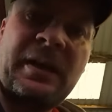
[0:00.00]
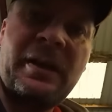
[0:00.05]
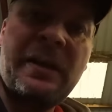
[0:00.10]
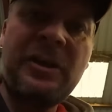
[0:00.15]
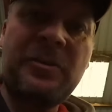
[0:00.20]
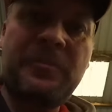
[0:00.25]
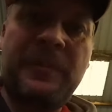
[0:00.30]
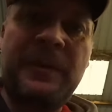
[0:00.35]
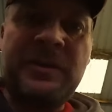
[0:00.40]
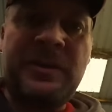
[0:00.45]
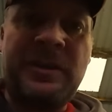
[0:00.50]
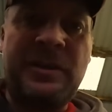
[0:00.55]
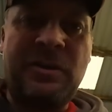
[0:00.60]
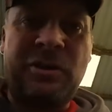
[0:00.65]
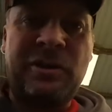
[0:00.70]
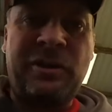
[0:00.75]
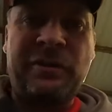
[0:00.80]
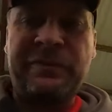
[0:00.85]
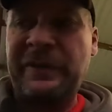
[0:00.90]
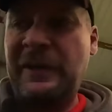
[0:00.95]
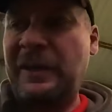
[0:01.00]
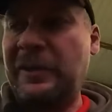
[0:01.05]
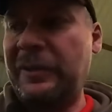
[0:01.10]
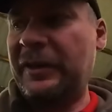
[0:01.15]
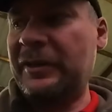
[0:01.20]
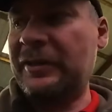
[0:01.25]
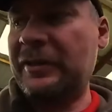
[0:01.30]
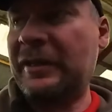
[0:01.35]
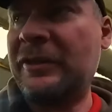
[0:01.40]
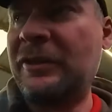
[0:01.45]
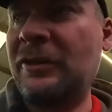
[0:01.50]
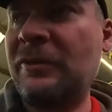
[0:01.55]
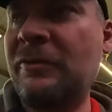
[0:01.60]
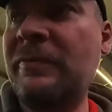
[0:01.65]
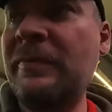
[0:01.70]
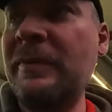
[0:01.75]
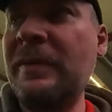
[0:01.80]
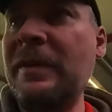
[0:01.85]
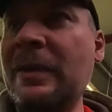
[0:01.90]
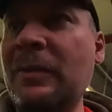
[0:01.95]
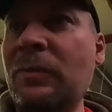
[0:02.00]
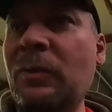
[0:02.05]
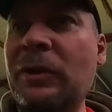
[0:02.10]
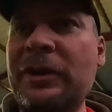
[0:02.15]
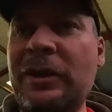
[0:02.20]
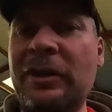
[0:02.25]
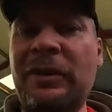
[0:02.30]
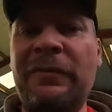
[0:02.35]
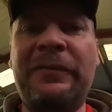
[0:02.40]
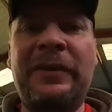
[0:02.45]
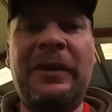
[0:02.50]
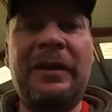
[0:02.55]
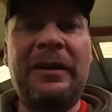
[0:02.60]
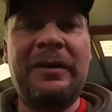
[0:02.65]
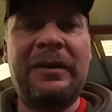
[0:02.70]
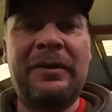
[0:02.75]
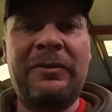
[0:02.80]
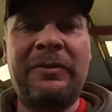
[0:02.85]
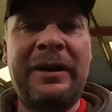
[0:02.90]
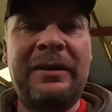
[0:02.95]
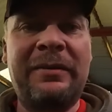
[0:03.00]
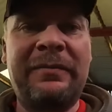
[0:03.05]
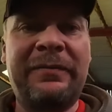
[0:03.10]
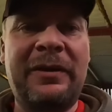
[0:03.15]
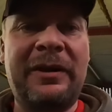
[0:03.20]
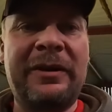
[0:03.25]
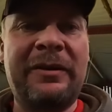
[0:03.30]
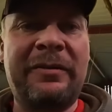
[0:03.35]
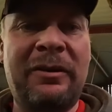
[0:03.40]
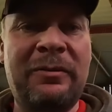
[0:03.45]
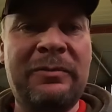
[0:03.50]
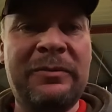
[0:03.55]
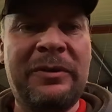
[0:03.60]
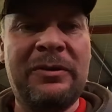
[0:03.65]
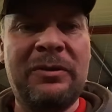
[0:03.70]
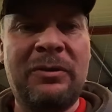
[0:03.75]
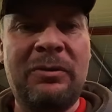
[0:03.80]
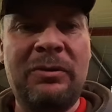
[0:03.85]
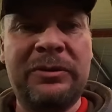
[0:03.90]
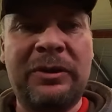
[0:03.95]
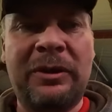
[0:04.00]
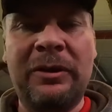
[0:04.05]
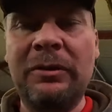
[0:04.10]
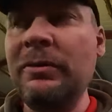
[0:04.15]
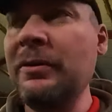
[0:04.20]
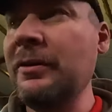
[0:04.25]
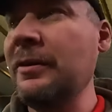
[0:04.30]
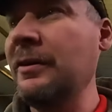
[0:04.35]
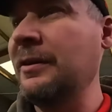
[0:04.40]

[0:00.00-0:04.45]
especially not your father's, and one that your grandfather owned as also.